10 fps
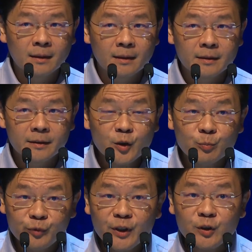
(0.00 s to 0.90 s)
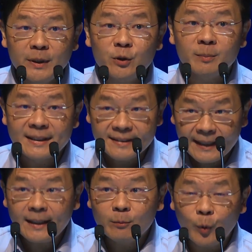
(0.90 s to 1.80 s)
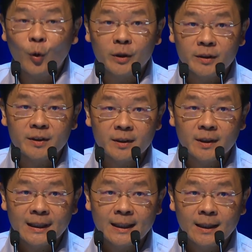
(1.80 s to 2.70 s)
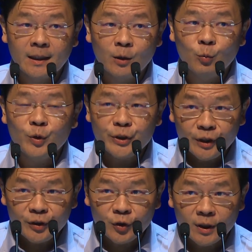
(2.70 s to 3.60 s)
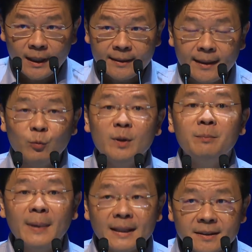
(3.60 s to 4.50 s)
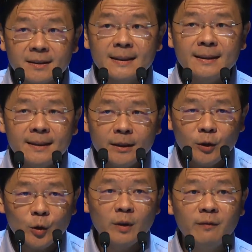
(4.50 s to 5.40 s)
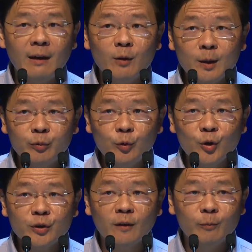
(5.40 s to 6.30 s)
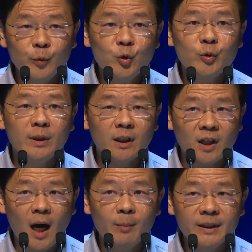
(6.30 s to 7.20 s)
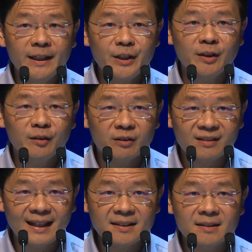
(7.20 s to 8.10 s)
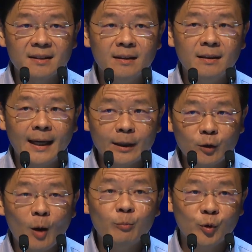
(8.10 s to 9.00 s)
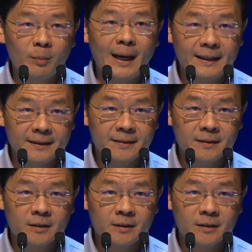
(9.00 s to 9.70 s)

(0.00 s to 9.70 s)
This brings me to my second point, which is that we must continue with our approach of mutual accommodation, trust, and compromise.